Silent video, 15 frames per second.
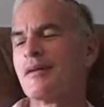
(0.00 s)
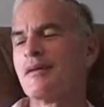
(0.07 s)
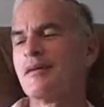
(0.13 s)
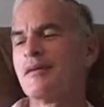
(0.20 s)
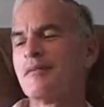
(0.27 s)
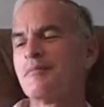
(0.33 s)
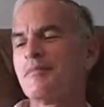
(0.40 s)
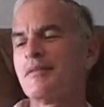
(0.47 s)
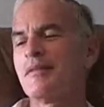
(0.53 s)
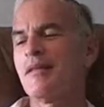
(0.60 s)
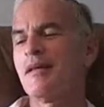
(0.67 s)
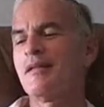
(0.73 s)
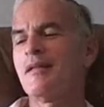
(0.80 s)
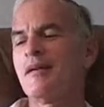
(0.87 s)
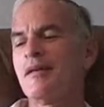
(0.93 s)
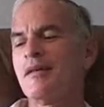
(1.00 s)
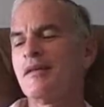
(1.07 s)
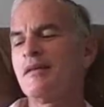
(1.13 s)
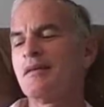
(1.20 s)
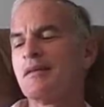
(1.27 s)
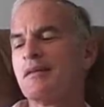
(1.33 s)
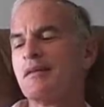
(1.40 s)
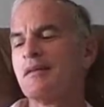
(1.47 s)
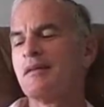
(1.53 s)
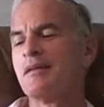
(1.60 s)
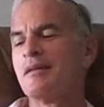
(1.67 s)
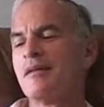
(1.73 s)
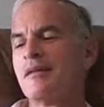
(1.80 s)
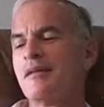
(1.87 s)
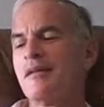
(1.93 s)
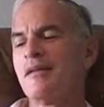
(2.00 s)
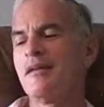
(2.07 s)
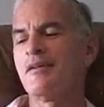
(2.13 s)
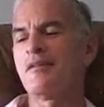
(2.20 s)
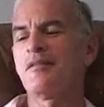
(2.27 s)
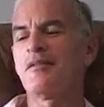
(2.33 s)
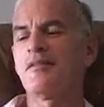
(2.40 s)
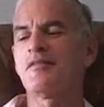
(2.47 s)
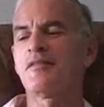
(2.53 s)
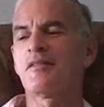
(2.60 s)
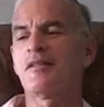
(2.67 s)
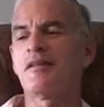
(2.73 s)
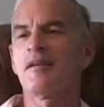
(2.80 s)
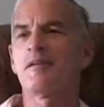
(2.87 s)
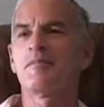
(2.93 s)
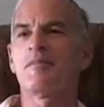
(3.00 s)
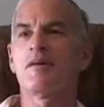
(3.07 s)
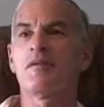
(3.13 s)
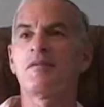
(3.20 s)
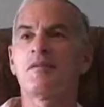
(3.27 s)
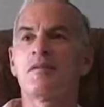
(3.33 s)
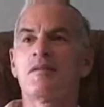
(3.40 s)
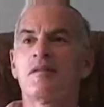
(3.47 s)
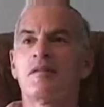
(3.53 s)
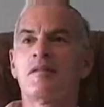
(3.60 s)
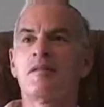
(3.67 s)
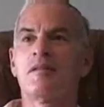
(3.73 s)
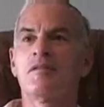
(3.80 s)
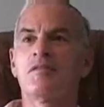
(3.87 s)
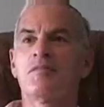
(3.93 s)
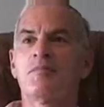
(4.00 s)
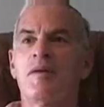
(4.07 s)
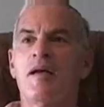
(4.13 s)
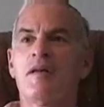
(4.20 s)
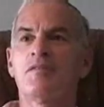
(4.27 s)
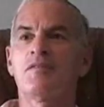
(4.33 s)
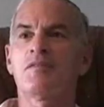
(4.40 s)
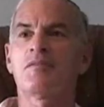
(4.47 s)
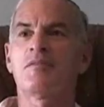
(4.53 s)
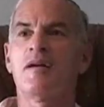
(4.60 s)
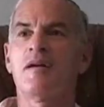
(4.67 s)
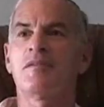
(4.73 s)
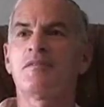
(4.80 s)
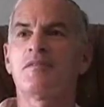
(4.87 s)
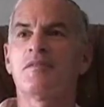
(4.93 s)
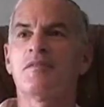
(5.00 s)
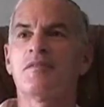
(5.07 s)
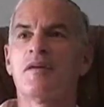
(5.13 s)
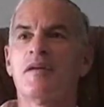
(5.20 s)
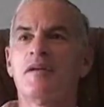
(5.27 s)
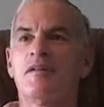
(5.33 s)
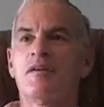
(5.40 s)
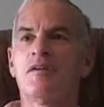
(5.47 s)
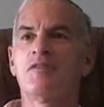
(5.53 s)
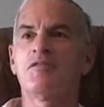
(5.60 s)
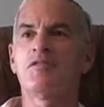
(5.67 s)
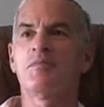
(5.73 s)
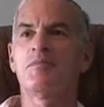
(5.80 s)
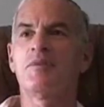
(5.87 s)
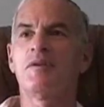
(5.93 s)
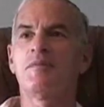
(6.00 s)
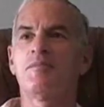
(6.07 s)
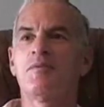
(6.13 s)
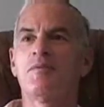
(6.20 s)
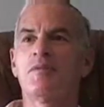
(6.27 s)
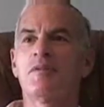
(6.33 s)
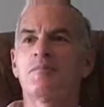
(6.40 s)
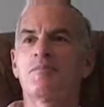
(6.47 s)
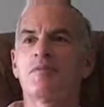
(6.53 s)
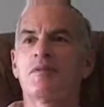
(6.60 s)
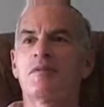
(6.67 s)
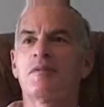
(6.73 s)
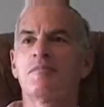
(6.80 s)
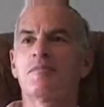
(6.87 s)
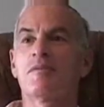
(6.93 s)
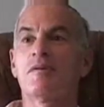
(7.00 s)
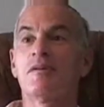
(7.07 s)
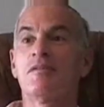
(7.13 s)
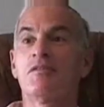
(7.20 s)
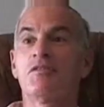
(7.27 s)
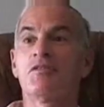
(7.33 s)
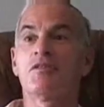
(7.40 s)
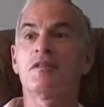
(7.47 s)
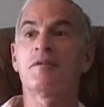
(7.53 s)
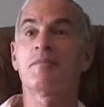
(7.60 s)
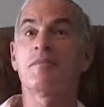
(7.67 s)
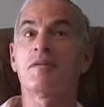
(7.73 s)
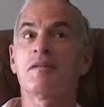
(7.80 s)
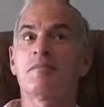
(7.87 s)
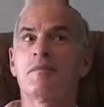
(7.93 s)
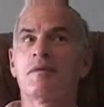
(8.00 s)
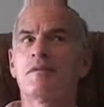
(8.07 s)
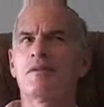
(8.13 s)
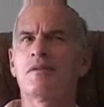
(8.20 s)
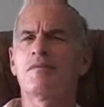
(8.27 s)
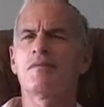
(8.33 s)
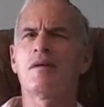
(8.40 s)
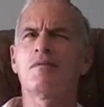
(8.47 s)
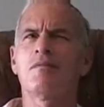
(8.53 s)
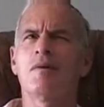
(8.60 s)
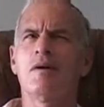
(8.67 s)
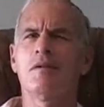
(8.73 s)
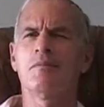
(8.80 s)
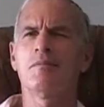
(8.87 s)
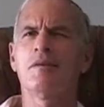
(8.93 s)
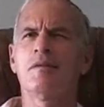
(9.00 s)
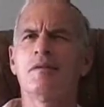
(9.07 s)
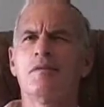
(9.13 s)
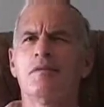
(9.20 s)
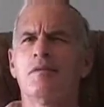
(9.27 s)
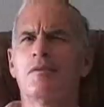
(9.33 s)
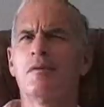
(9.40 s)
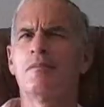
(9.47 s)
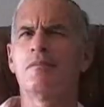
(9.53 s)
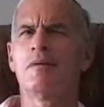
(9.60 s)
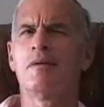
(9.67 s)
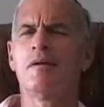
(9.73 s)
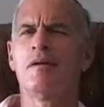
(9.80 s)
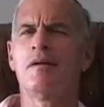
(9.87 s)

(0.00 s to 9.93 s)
Uh, but then I hear this thing about this mass arrest of 800 people at the Brooklyn Bridge. And I'm thinking to myself, now wait a minute, Norm.